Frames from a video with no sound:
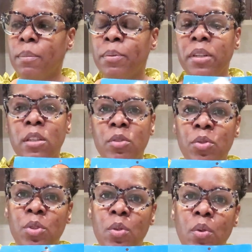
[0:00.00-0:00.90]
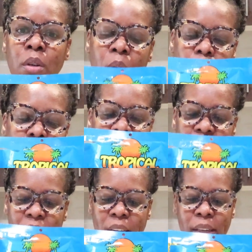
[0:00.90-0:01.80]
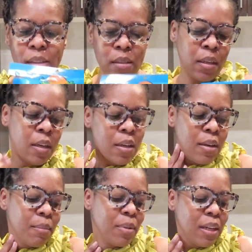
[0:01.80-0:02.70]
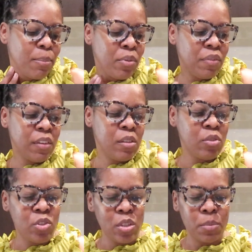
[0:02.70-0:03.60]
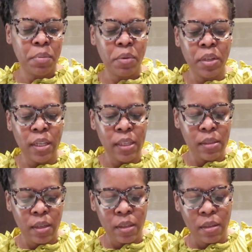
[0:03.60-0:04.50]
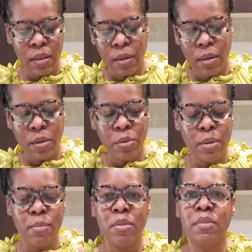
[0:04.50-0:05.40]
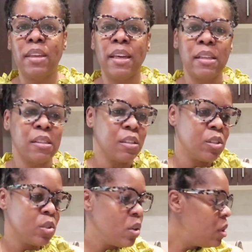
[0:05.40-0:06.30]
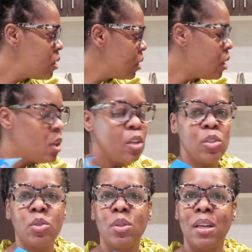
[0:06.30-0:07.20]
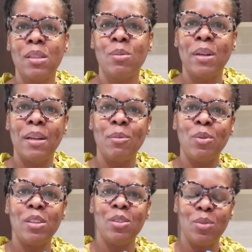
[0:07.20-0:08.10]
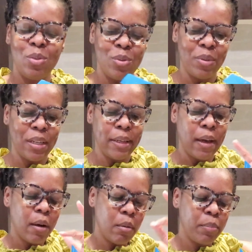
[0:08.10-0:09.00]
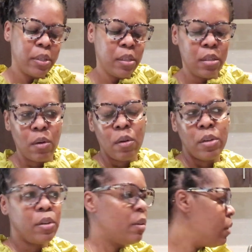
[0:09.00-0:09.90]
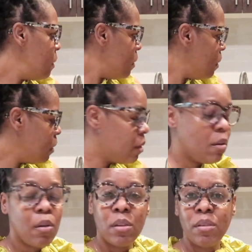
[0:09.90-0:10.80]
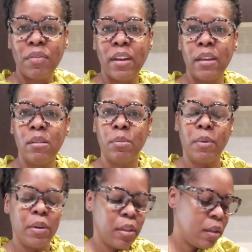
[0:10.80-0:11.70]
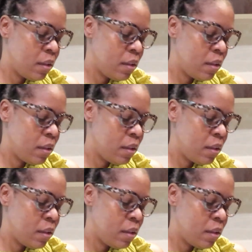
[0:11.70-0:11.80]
put it to soak overnight, but I prefer to just boil it and remove the excess salt. So that's what I'm going to do right now. Put it on the fire to boil.